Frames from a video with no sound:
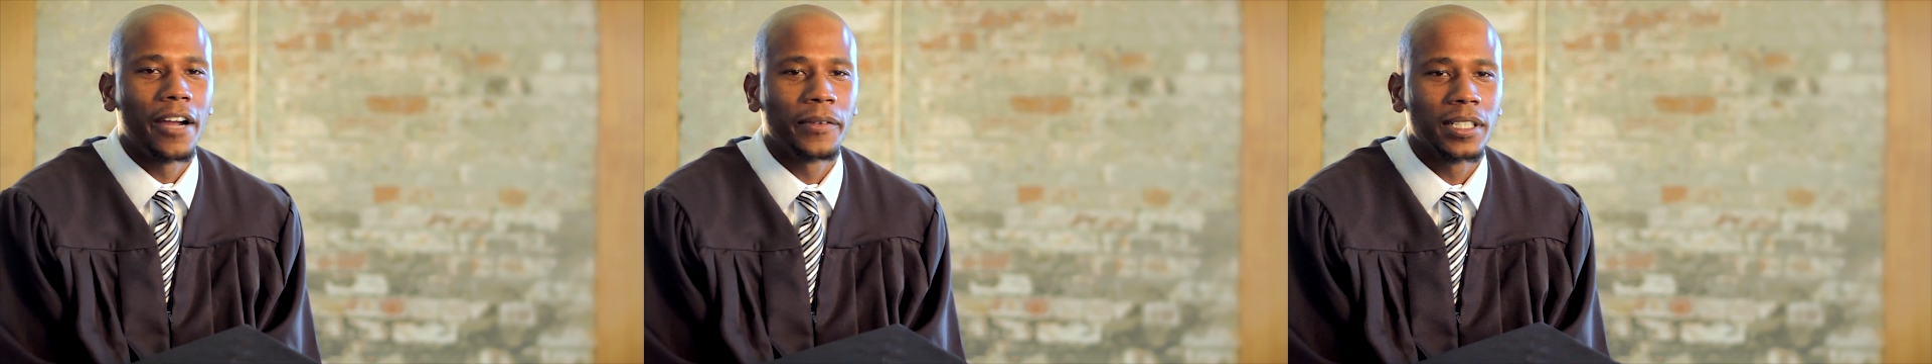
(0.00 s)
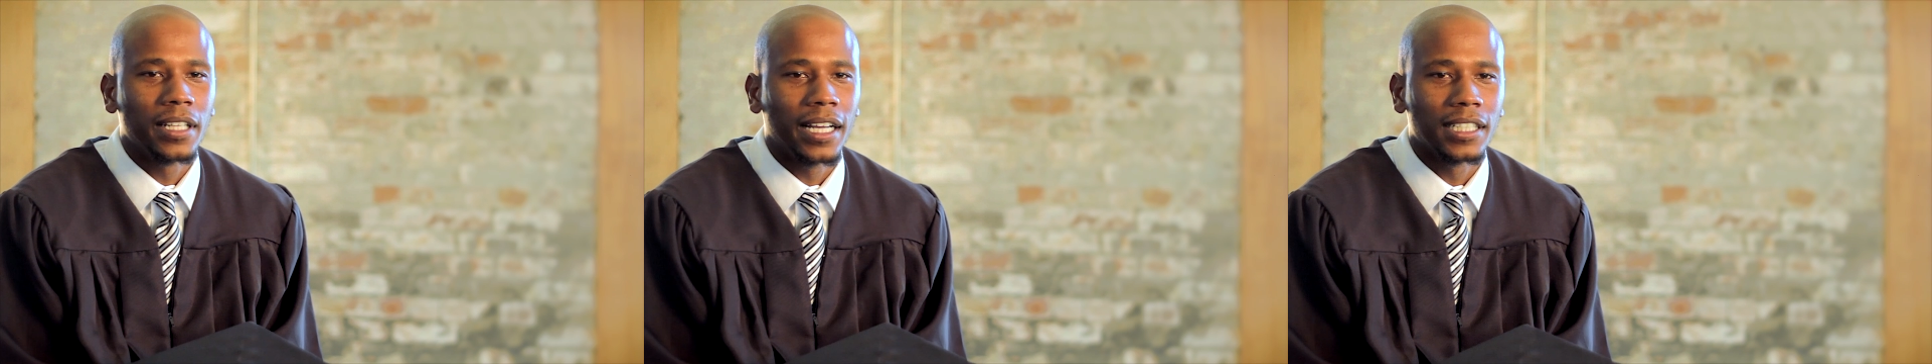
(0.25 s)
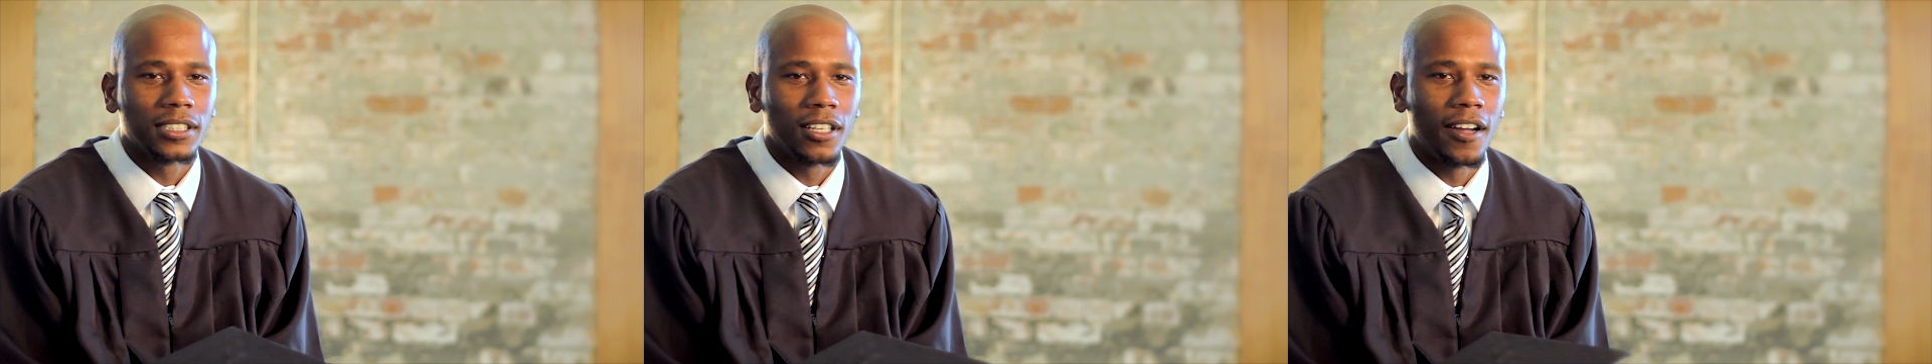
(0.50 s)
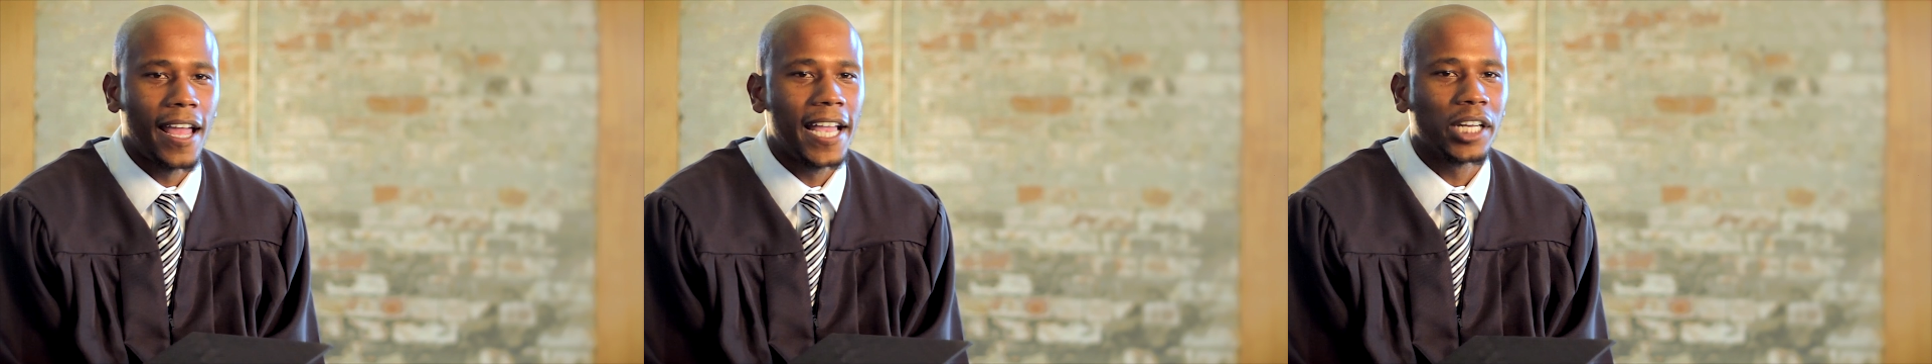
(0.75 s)
I really like
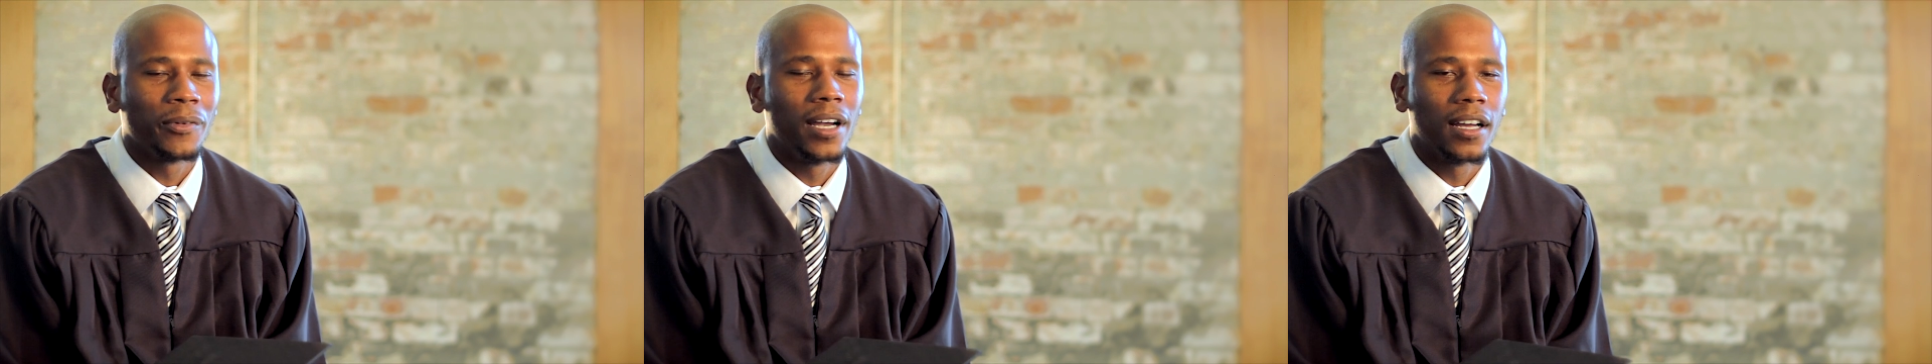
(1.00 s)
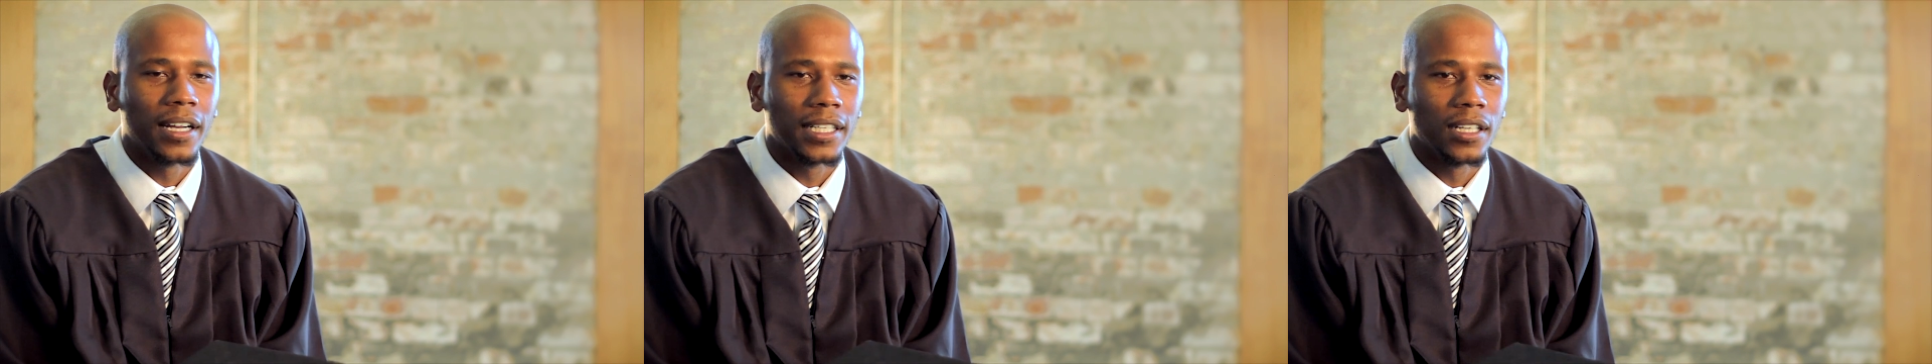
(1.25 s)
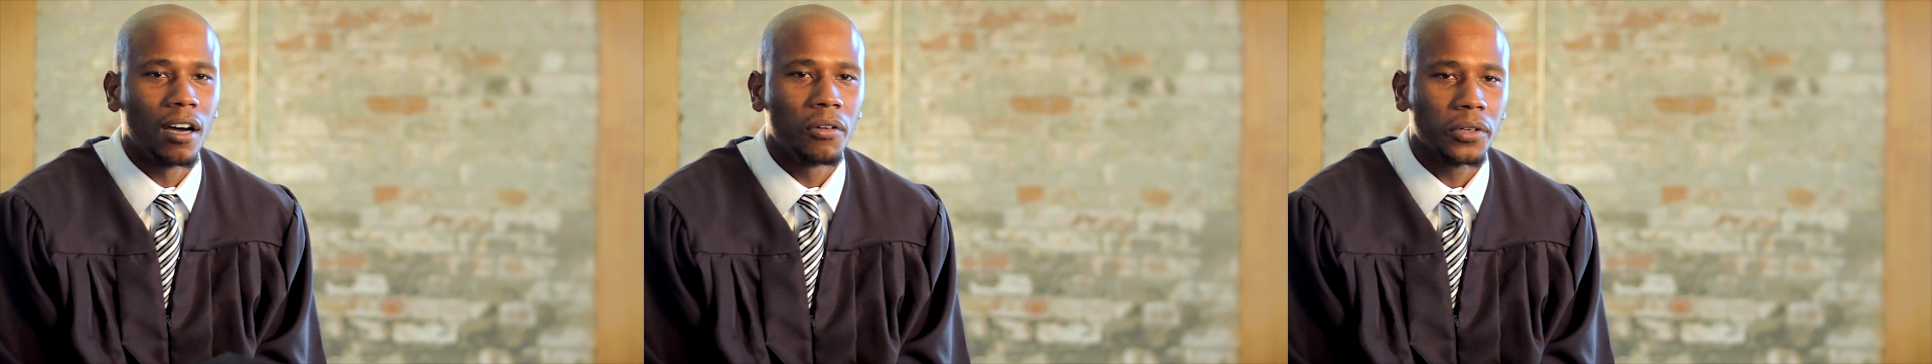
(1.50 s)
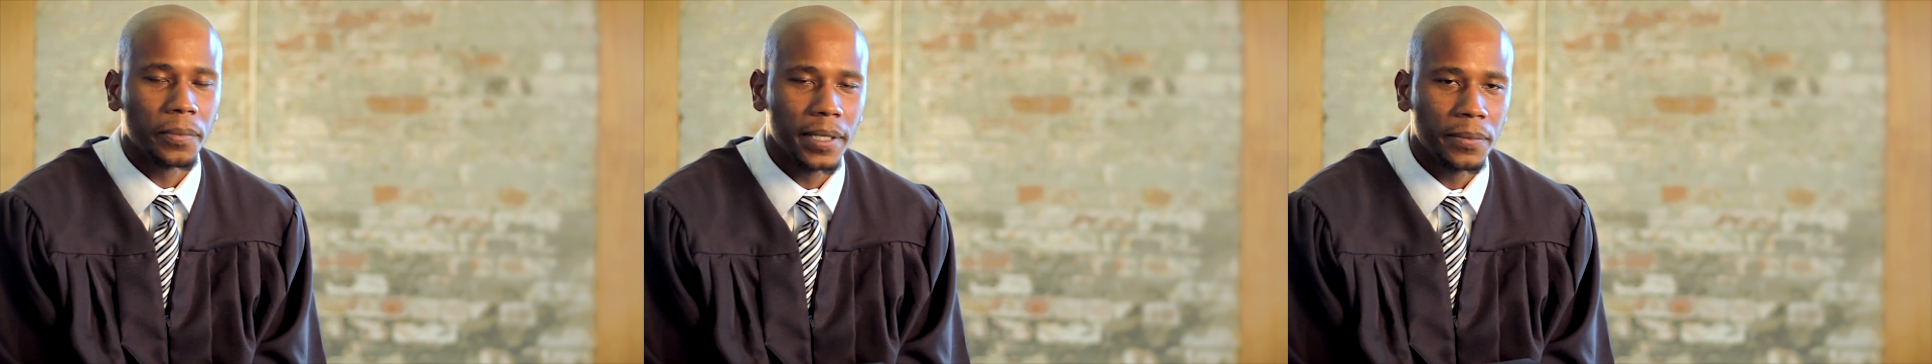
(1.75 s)
started hanging around like
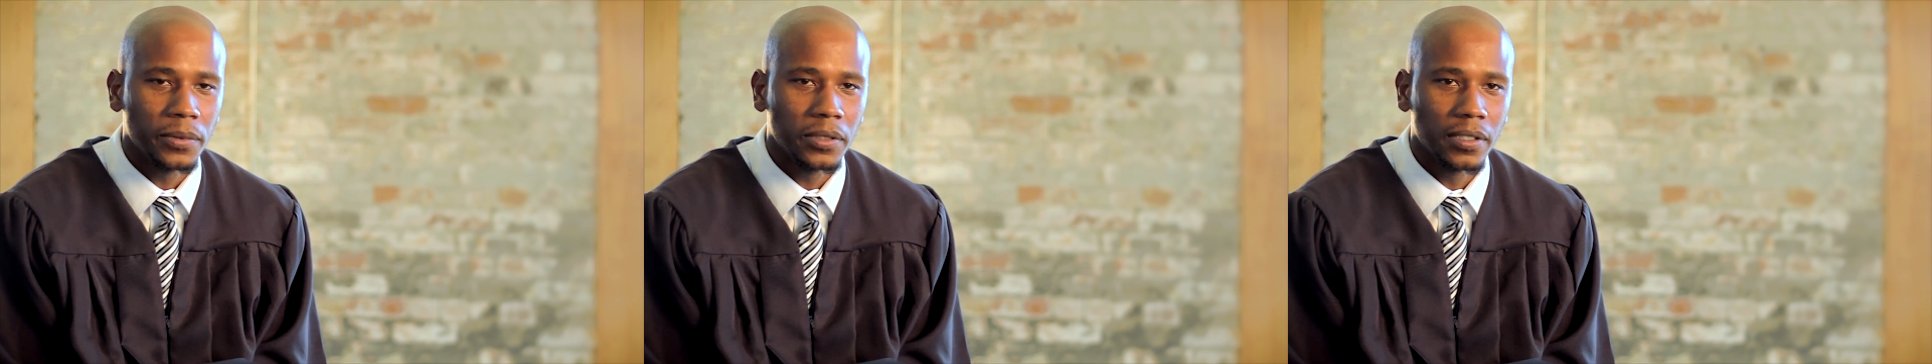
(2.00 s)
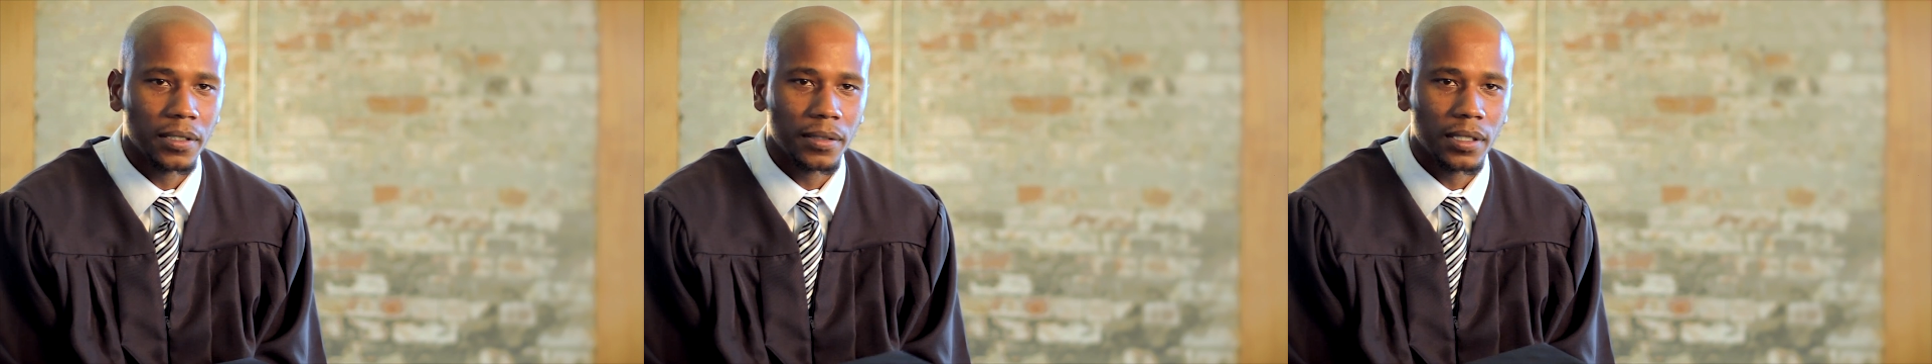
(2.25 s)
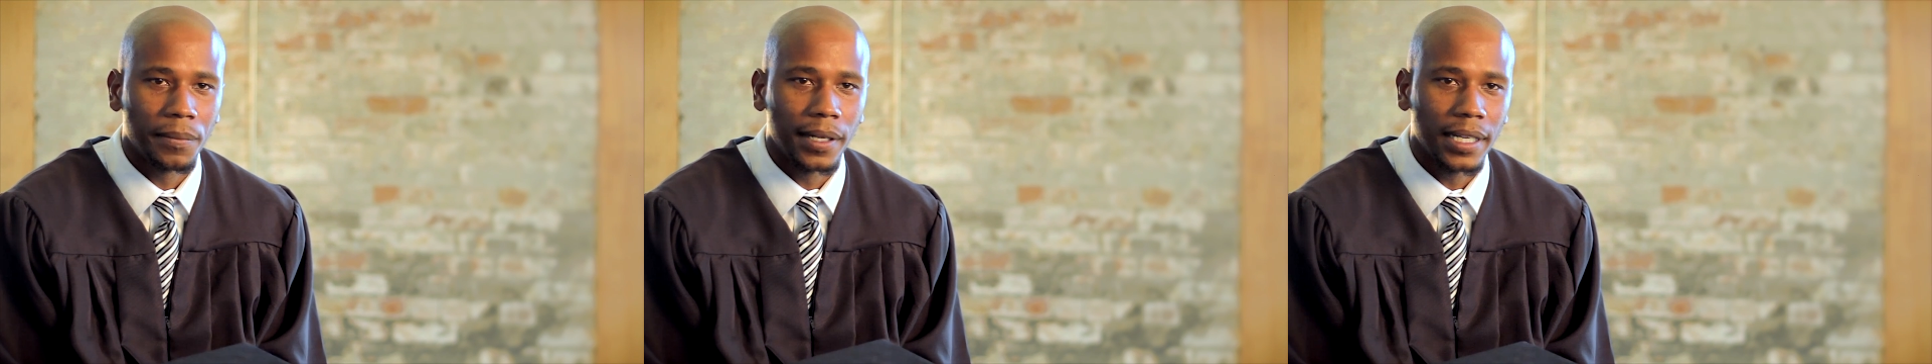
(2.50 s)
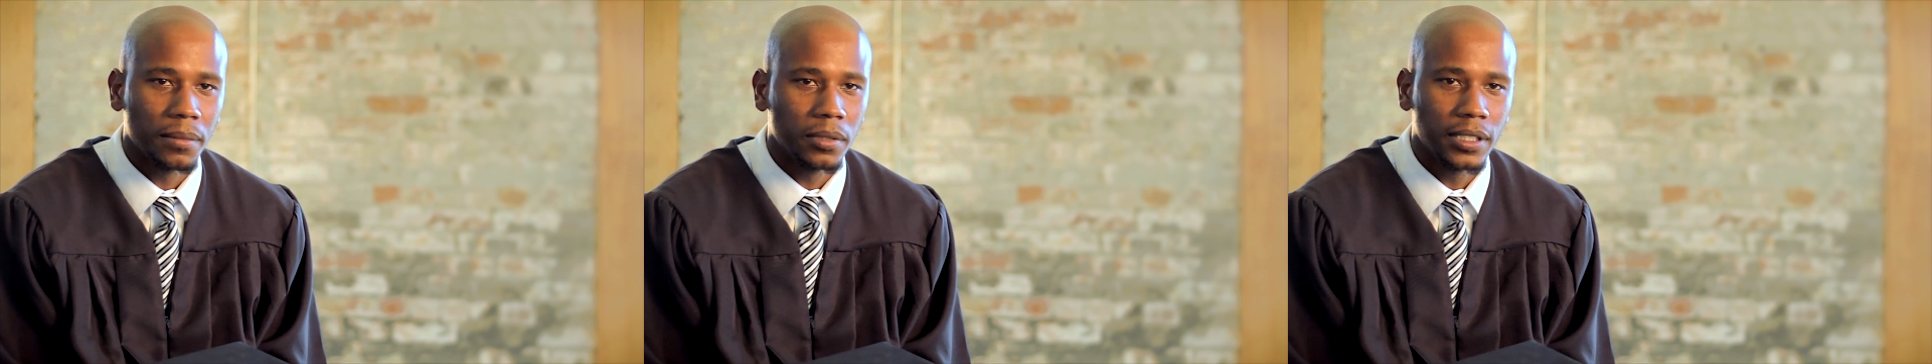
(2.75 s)
older people, you know, in my
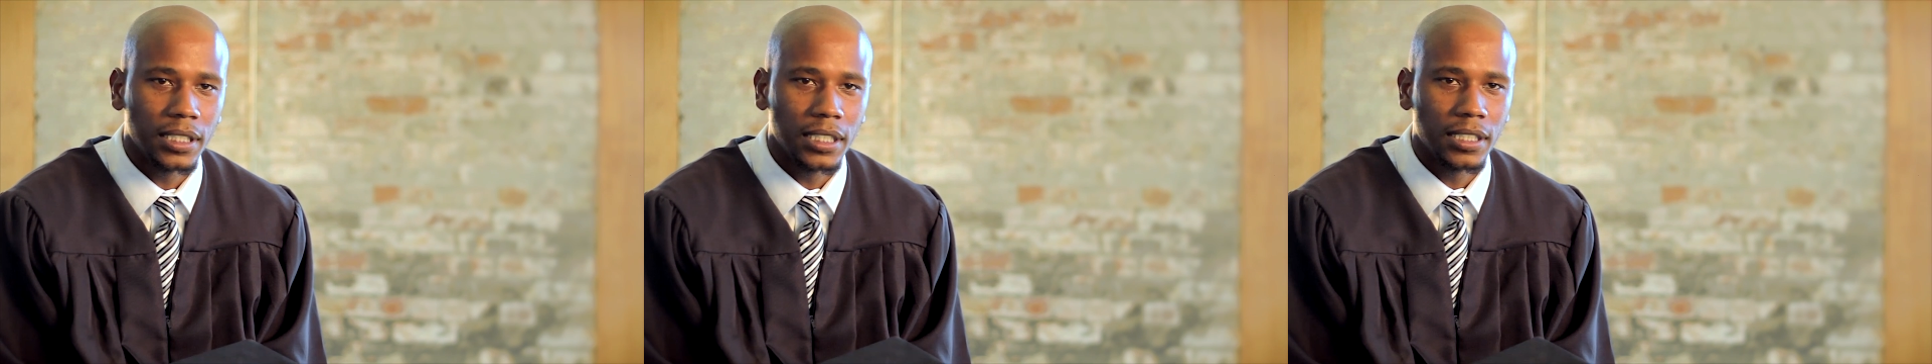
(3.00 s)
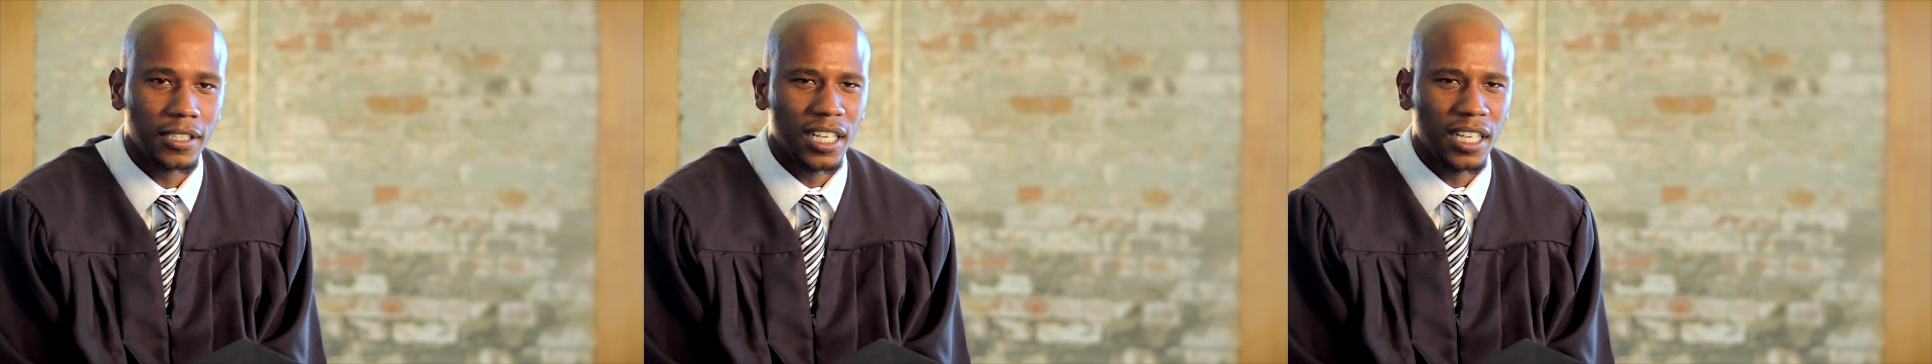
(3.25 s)
neighborhood. You know,